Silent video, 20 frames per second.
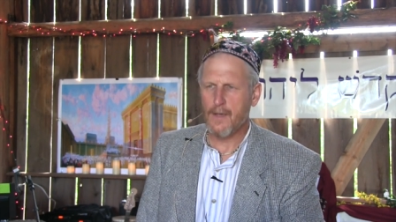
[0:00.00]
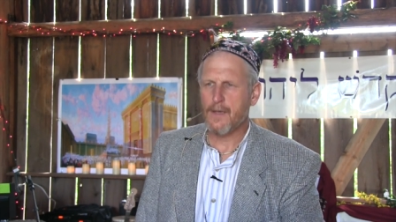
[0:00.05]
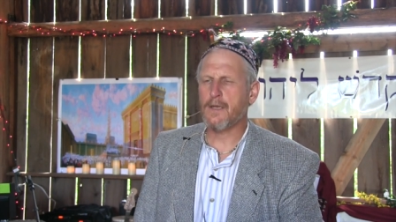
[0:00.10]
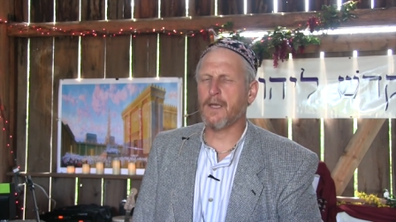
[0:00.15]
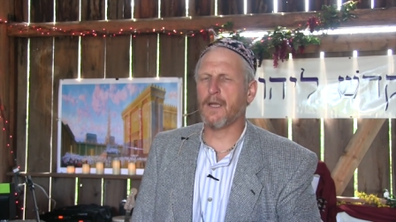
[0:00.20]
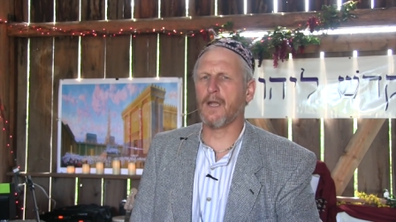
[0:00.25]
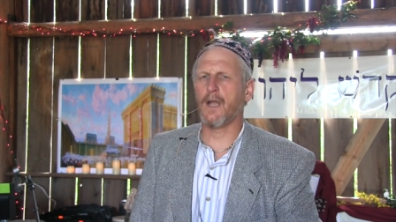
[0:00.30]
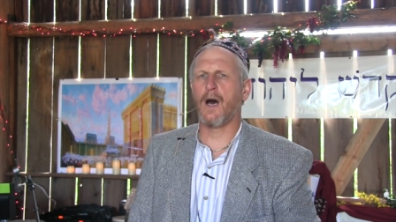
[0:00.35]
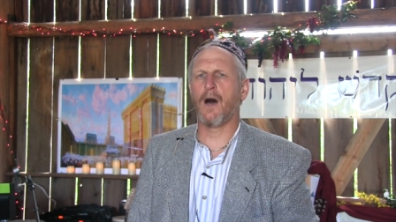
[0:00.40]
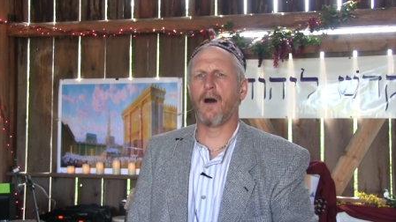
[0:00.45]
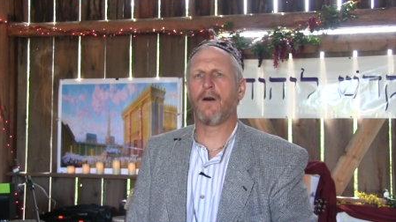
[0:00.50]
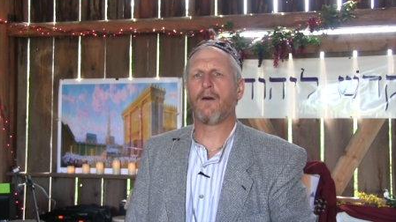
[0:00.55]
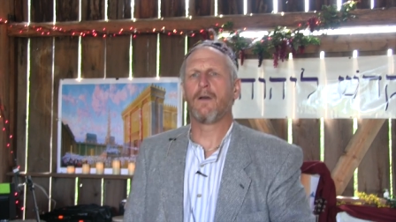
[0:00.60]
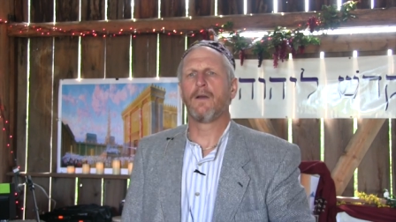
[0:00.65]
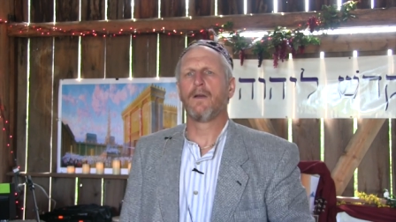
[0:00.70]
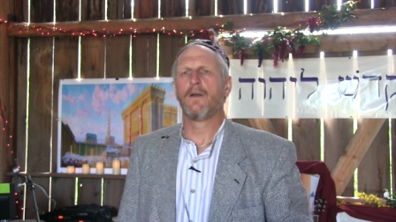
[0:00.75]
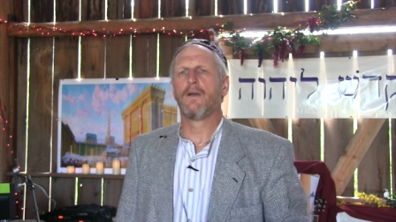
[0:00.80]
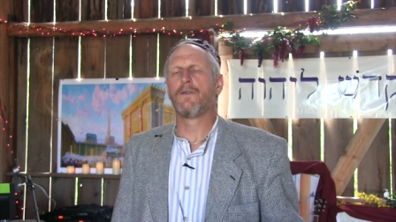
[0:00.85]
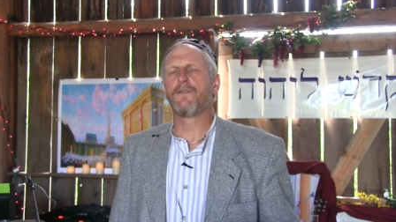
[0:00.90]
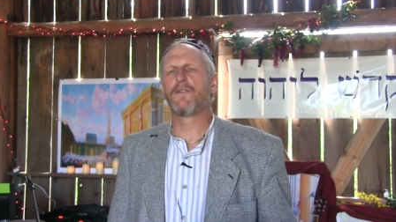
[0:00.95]
You
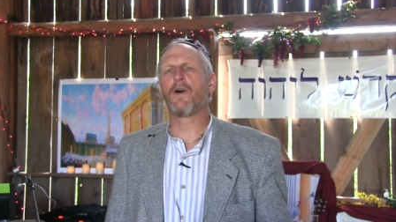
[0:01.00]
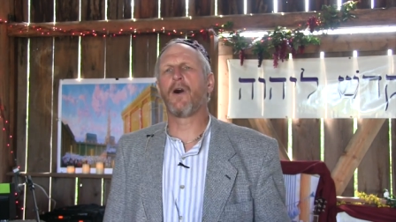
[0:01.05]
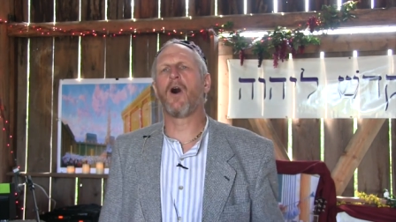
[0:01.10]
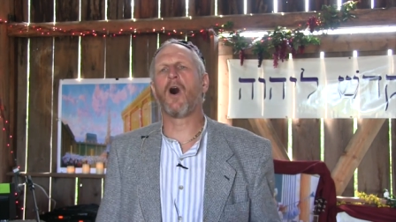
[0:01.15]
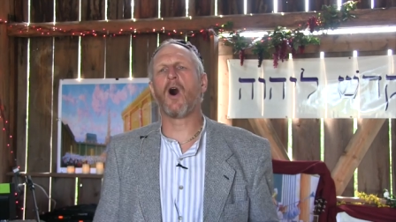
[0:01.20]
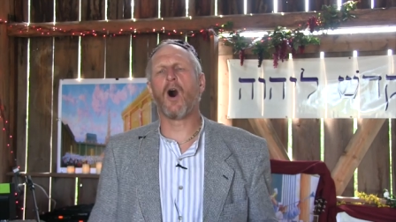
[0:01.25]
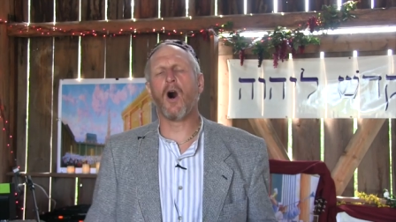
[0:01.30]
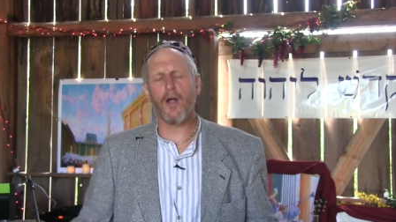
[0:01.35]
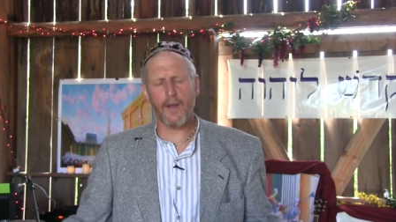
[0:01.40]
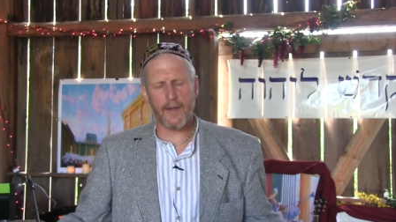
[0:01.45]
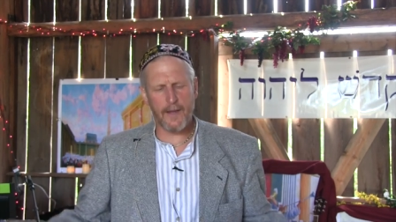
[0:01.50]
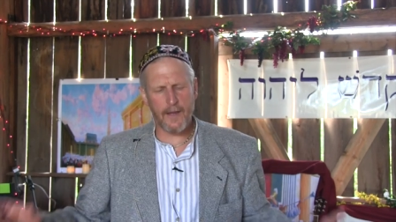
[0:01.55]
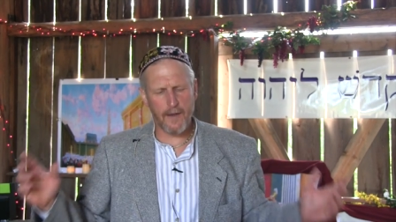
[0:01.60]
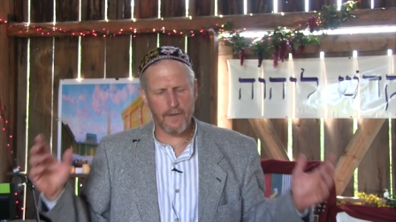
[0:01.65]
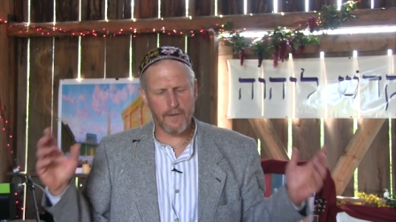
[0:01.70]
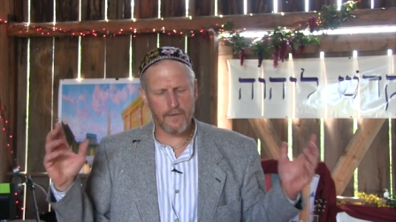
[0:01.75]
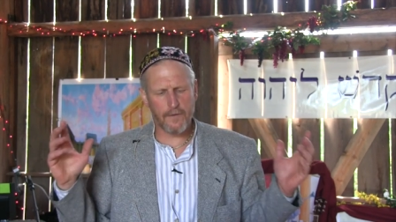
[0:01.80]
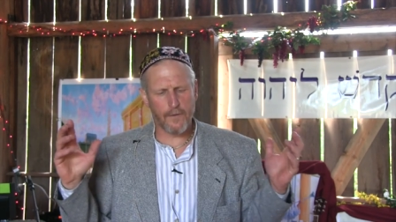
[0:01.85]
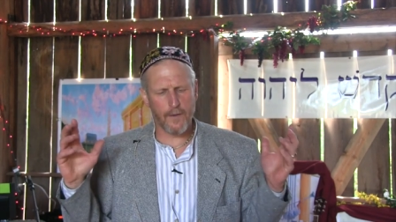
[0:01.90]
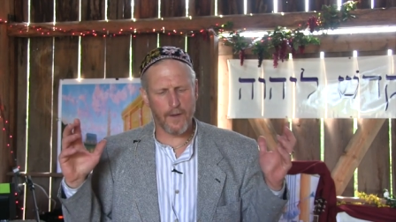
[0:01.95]
know, the whole
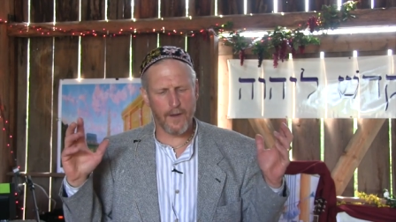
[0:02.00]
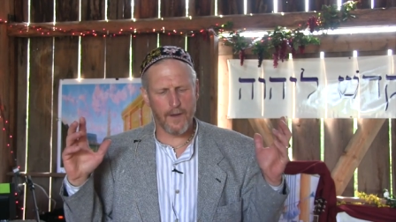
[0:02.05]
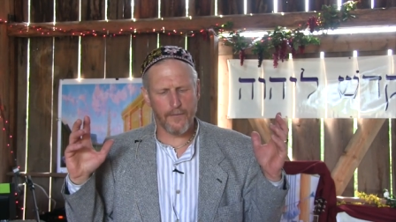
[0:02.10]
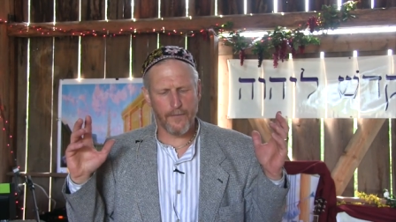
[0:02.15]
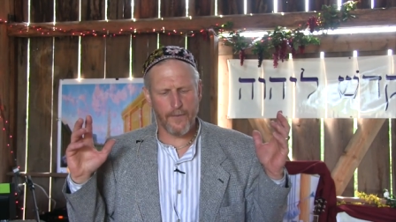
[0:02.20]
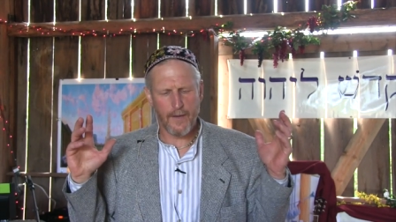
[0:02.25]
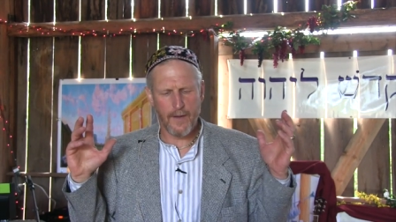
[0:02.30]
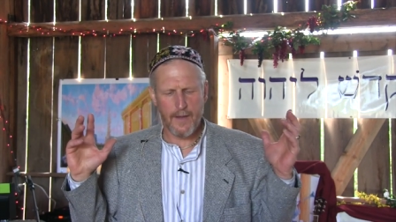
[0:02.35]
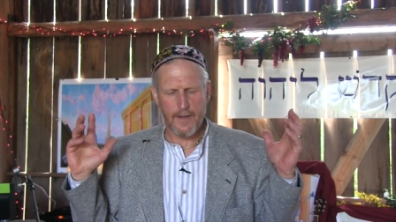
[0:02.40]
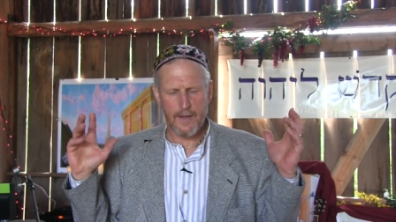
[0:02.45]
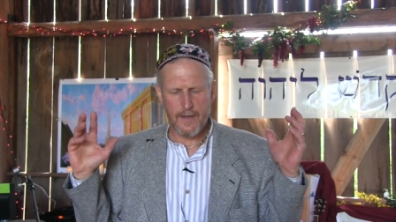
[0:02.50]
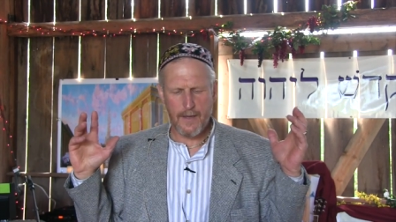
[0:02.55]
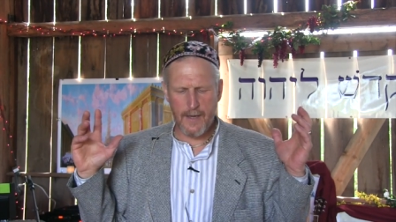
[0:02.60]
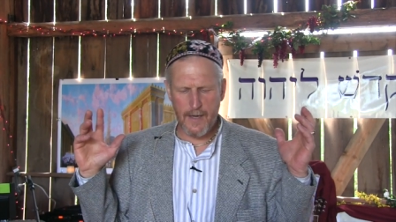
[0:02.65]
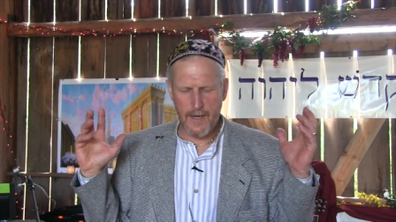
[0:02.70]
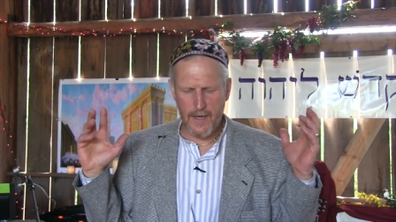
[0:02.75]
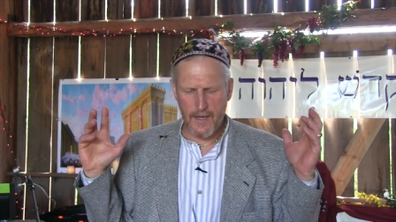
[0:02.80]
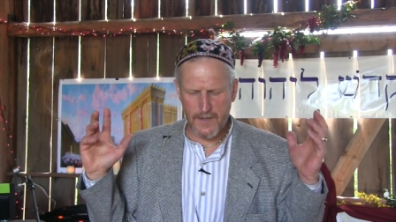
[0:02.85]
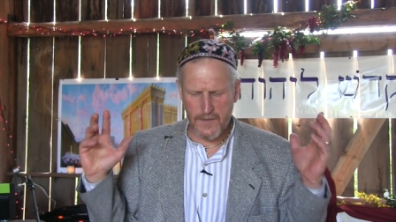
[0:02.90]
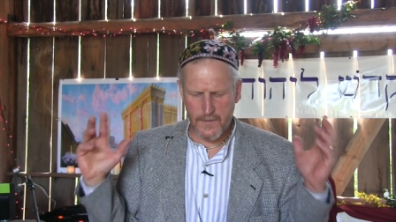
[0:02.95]
history of
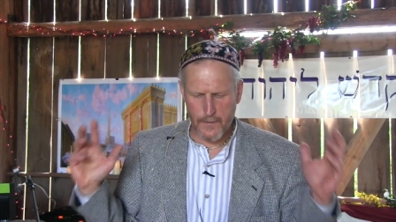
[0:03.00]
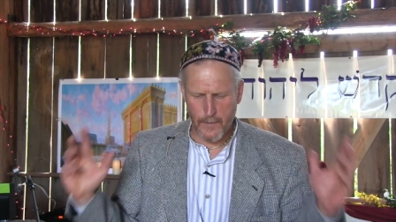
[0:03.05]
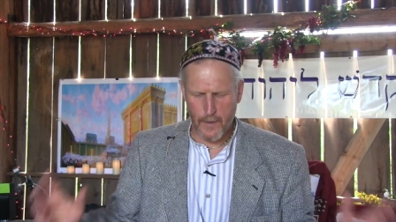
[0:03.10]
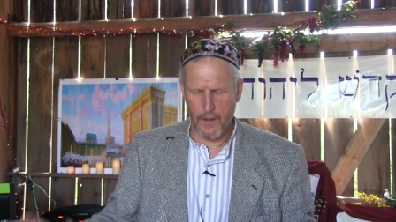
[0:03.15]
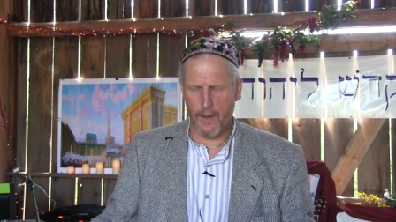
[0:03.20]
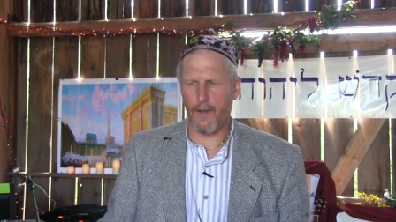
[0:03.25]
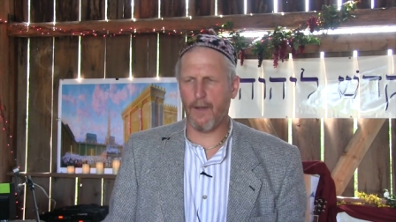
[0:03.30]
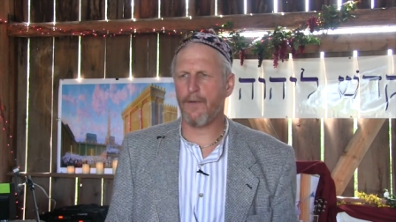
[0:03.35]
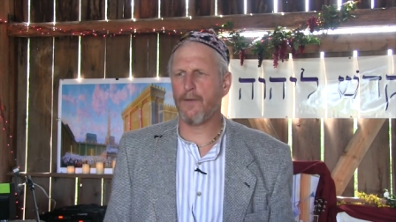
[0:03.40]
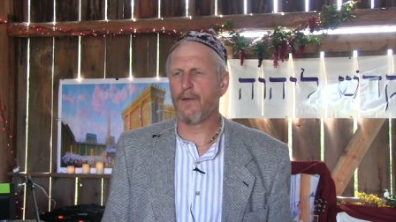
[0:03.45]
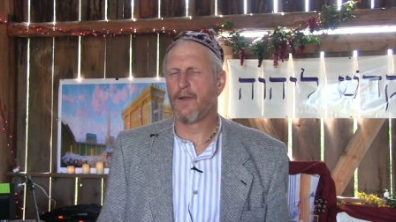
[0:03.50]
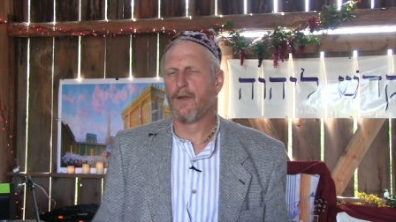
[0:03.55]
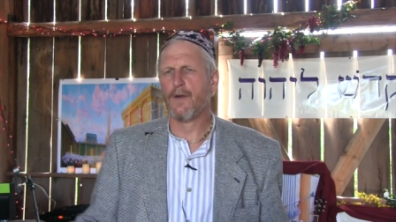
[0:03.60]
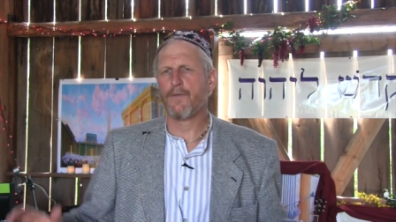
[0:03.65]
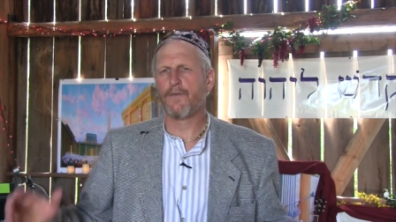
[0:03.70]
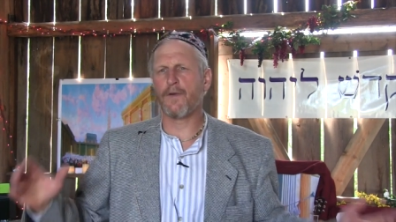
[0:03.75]
Israel,